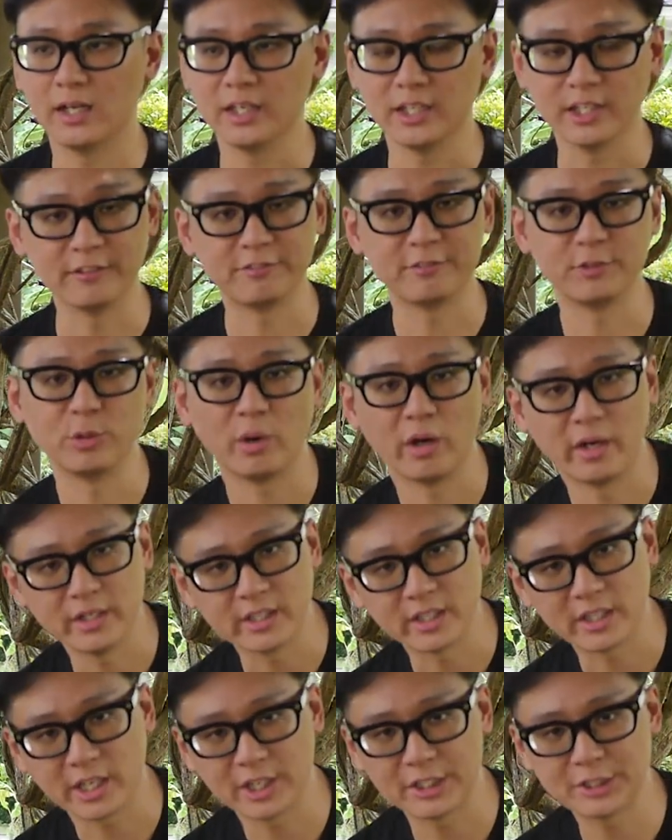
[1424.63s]
If you are in
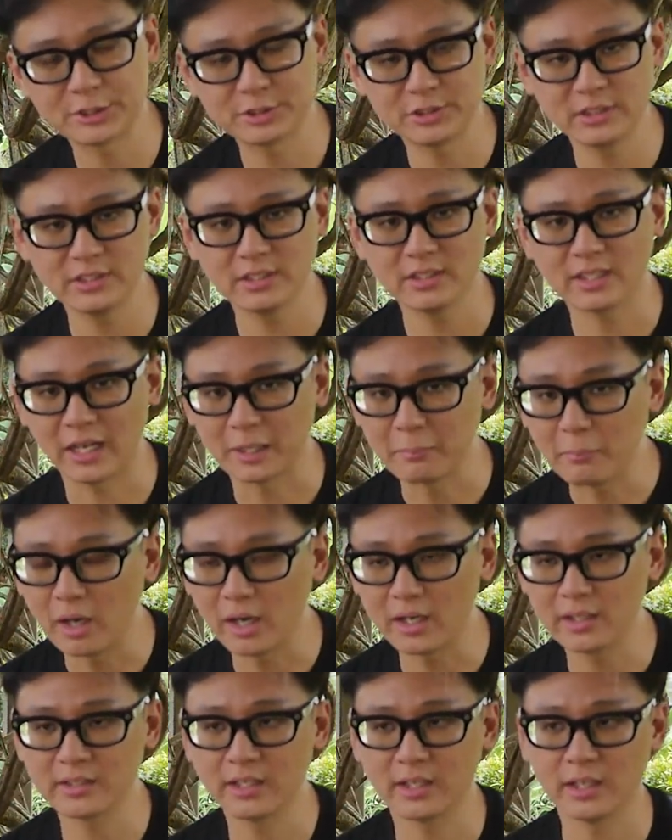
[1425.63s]
a country like
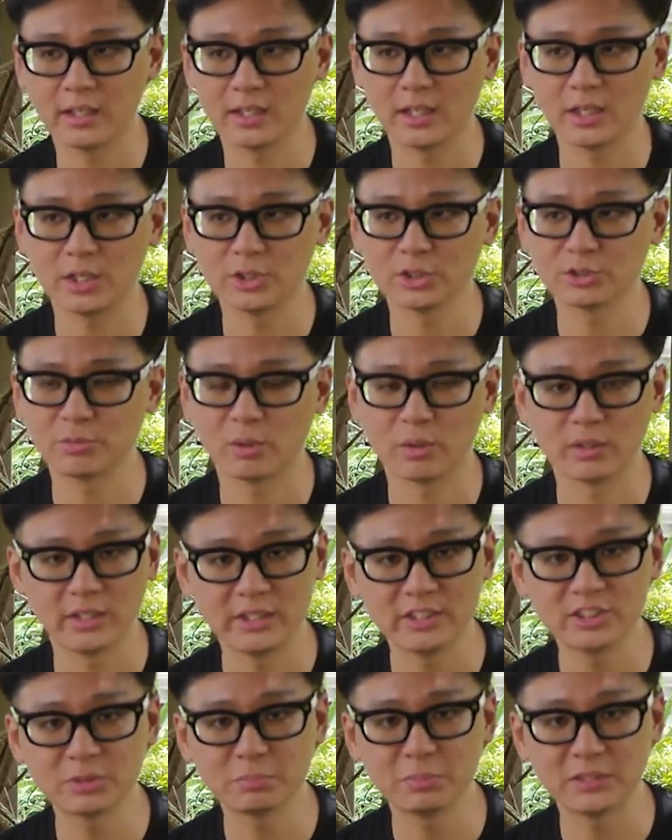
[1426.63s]
mine that allows for
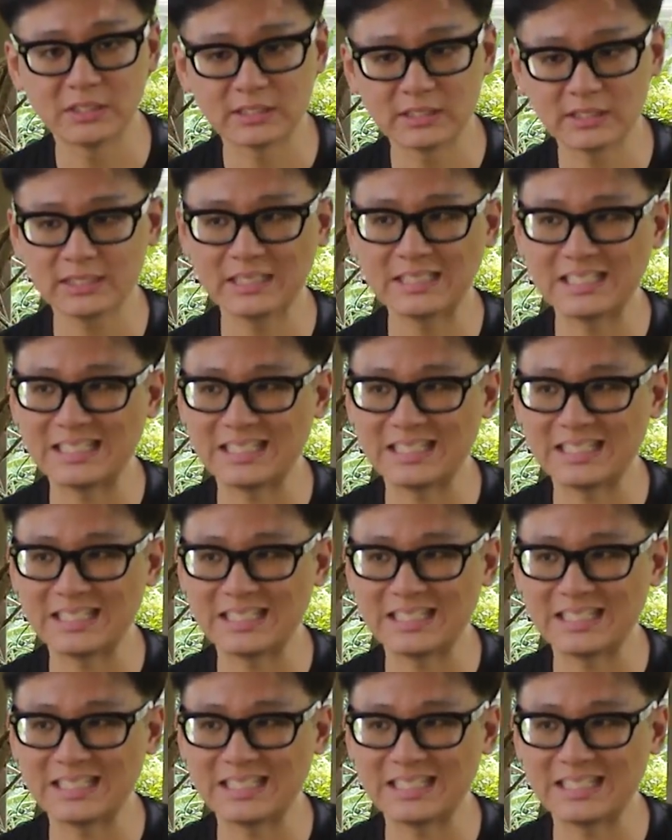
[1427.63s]
lane splitting,